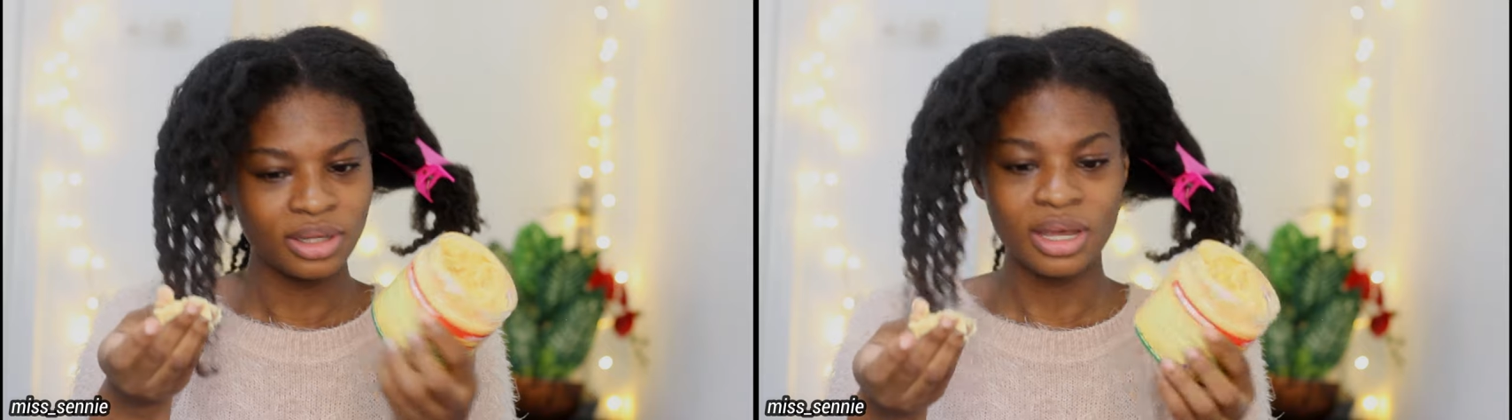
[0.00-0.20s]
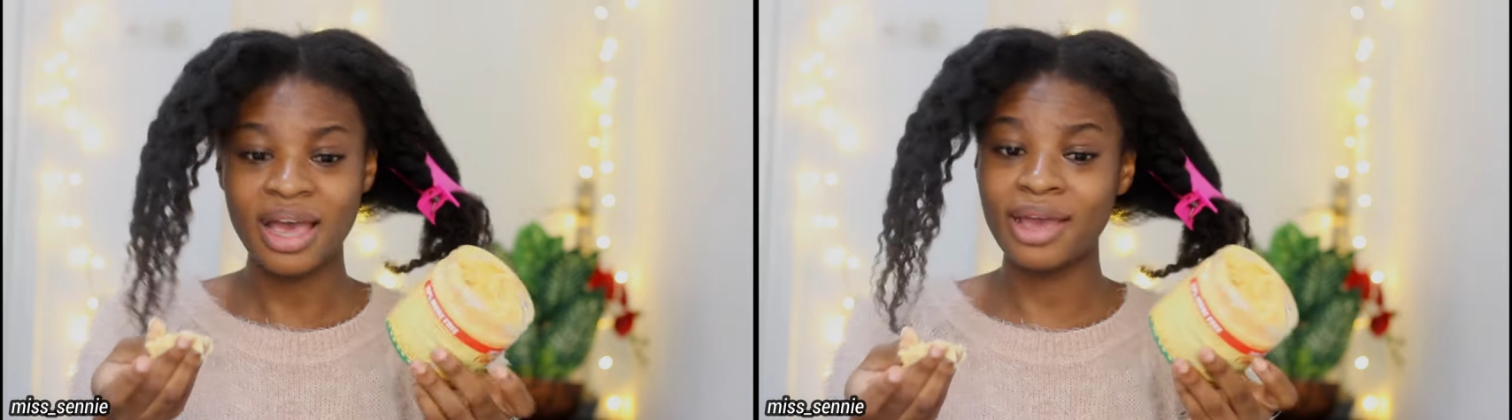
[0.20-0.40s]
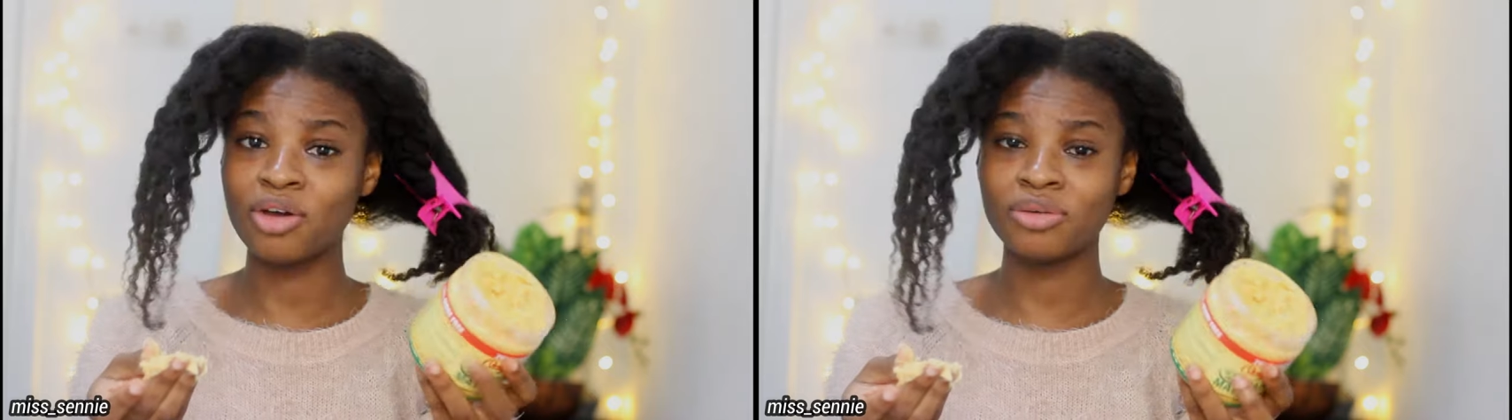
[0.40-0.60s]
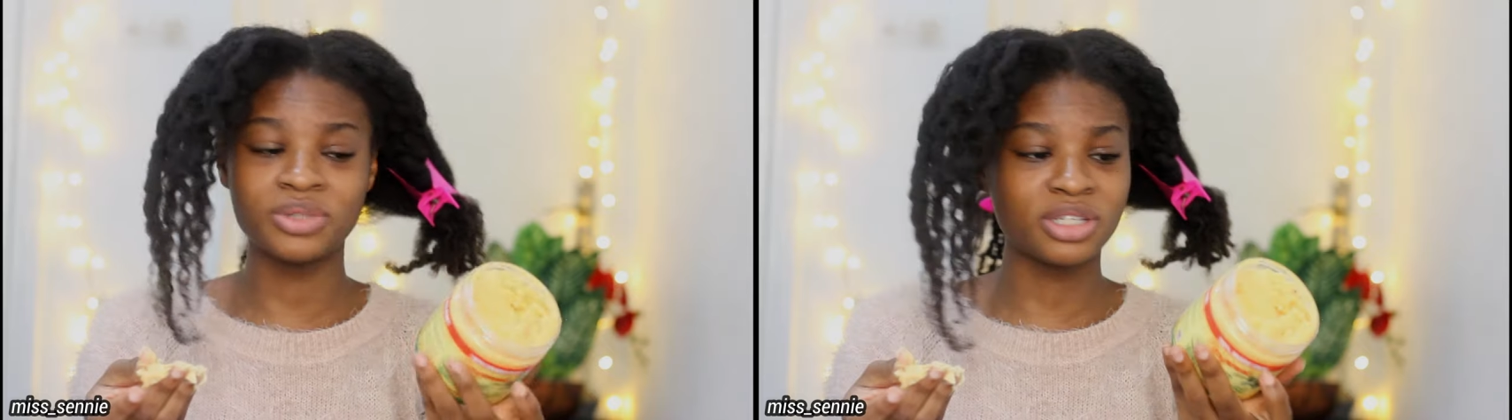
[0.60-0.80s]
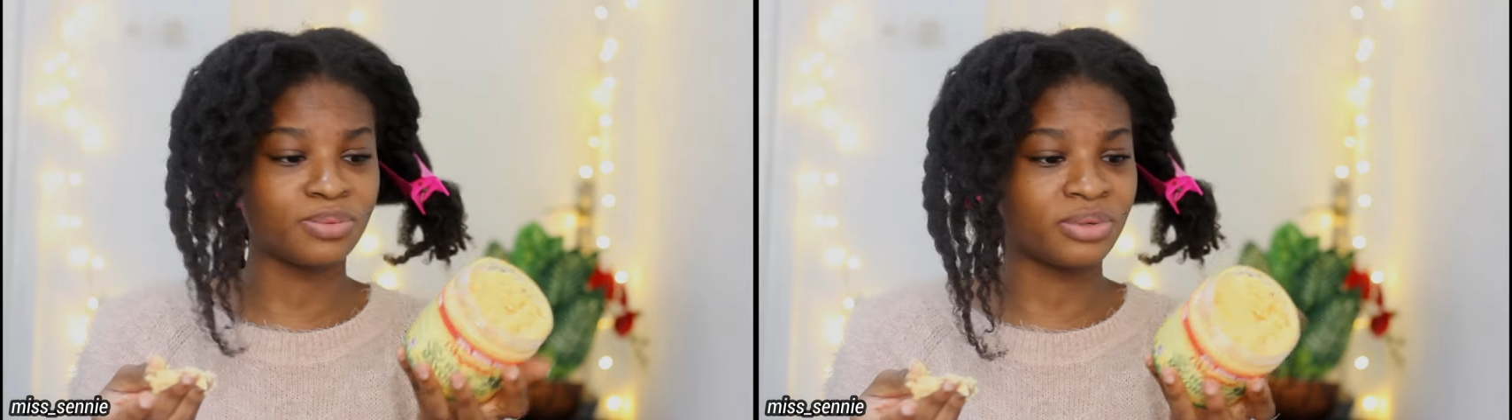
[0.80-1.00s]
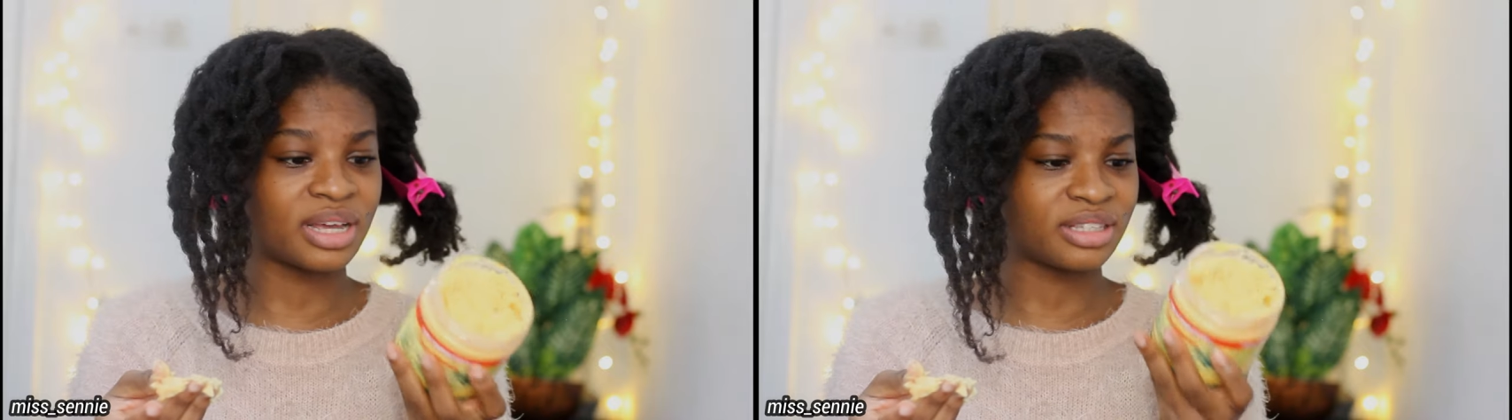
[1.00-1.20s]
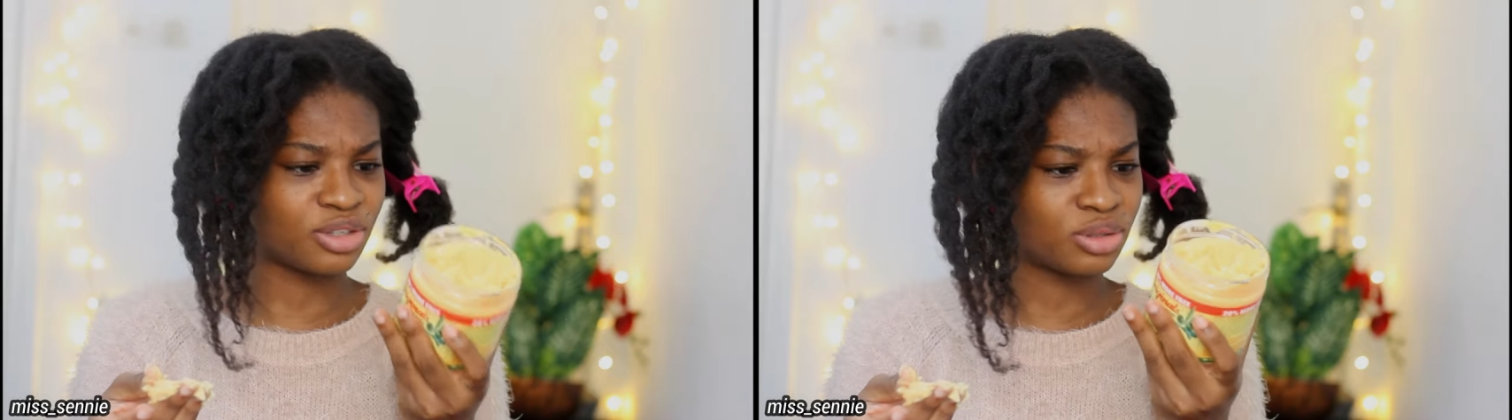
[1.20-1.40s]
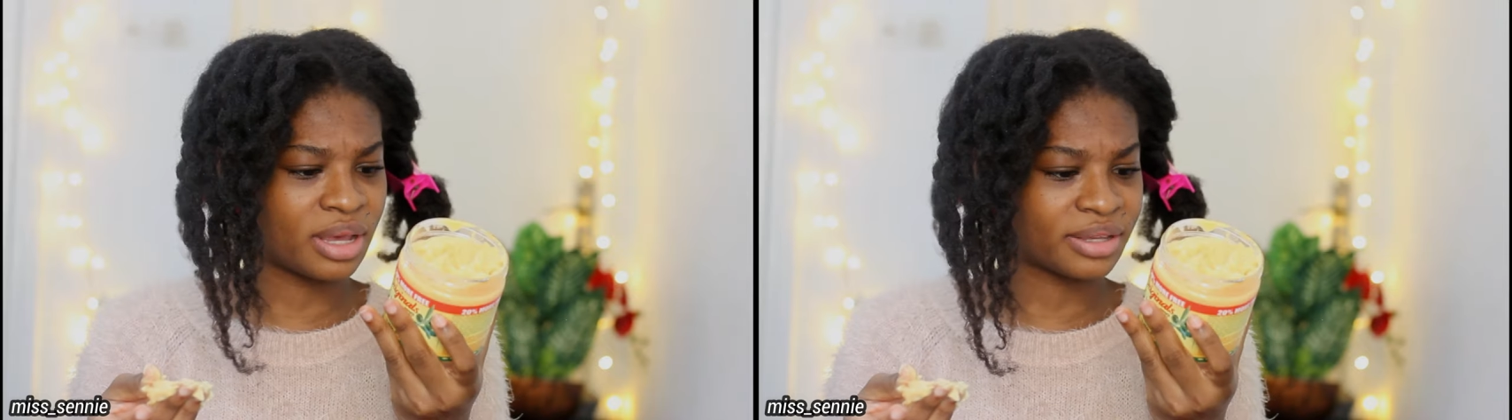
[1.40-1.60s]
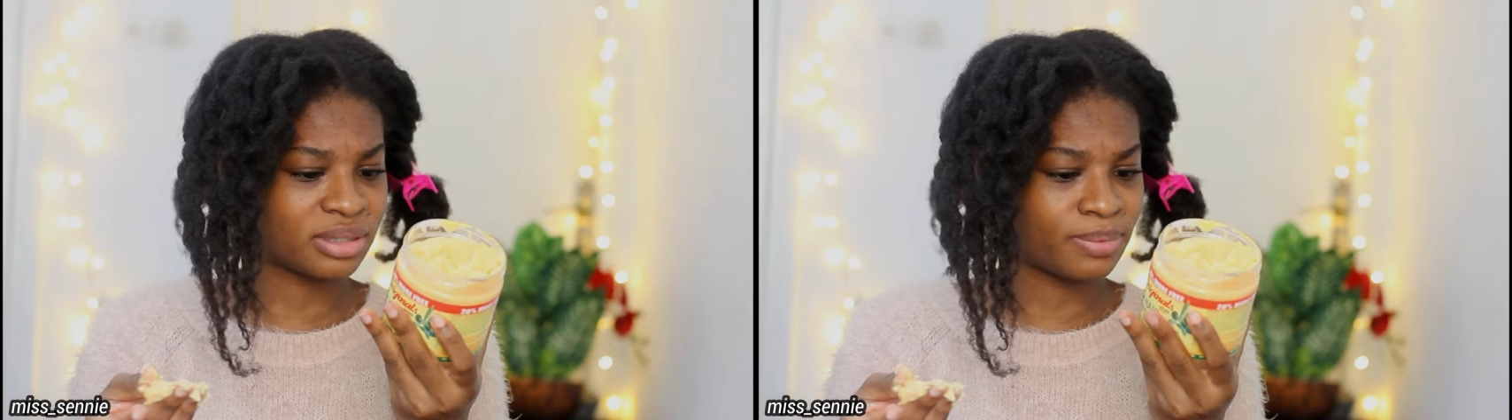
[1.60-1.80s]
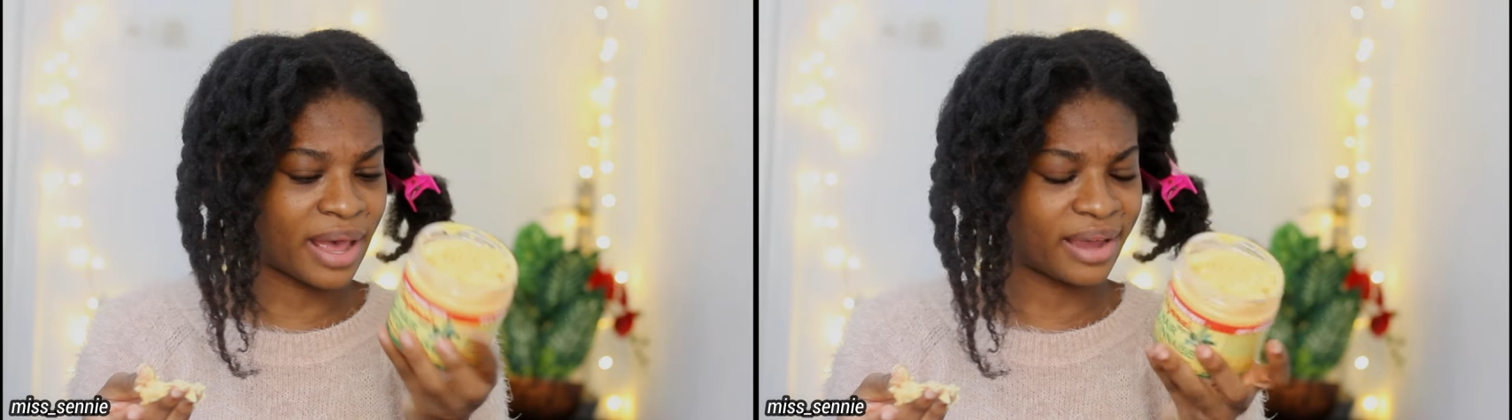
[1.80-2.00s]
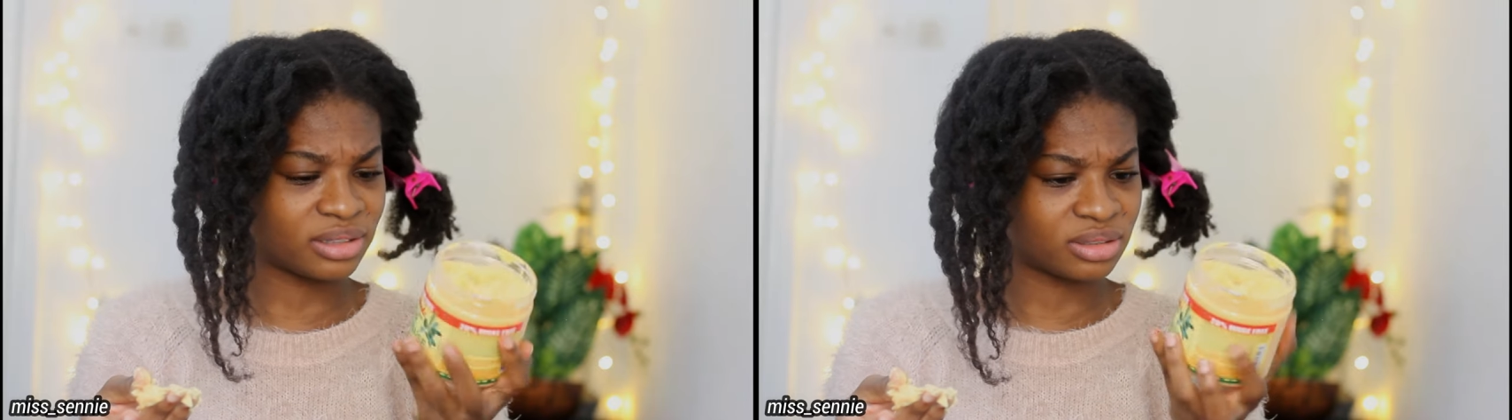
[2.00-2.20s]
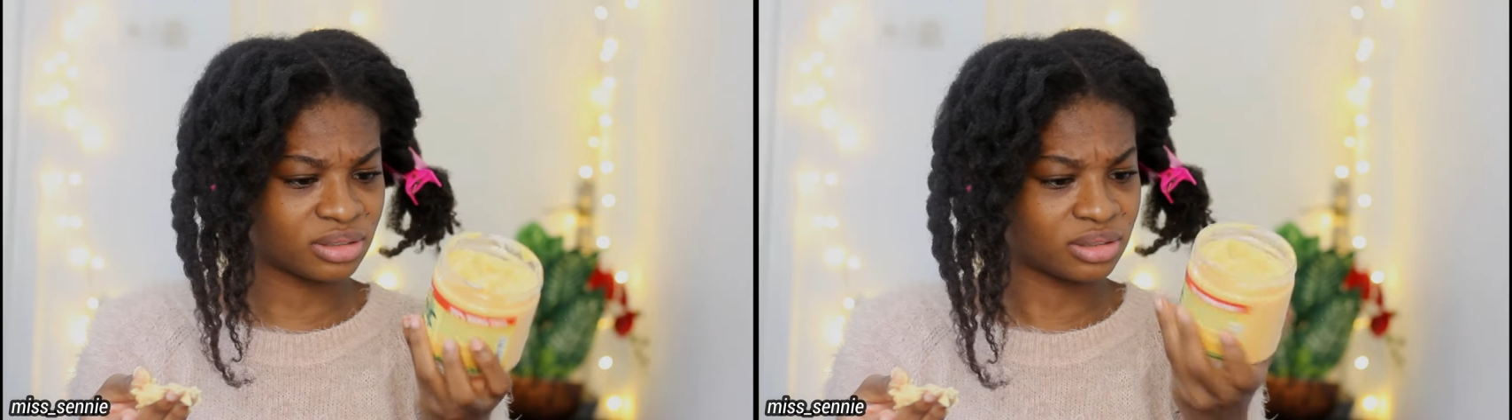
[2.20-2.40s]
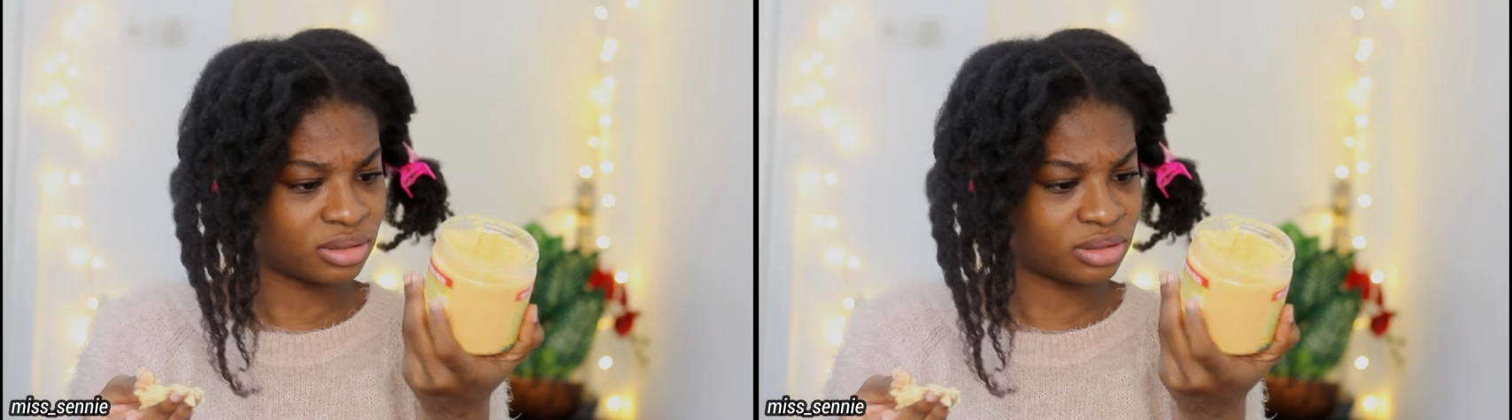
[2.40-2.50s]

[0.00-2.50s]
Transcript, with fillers: i hope this product is not expired